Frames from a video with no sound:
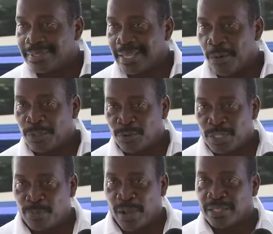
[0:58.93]
I was
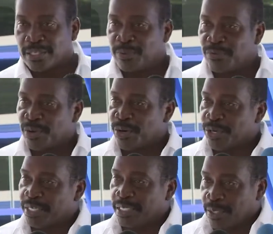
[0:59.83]
responsible for
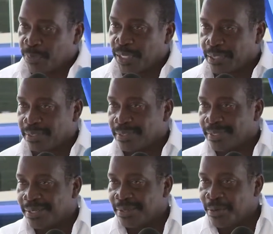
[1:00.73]
her discipline.
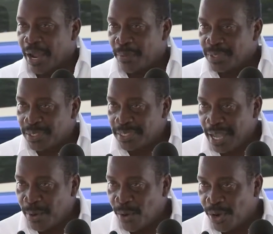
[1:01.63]
Right, Mrs.
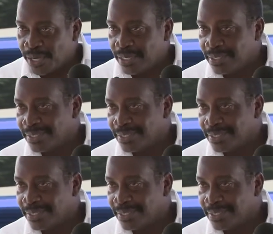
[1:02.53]
Guy Walker?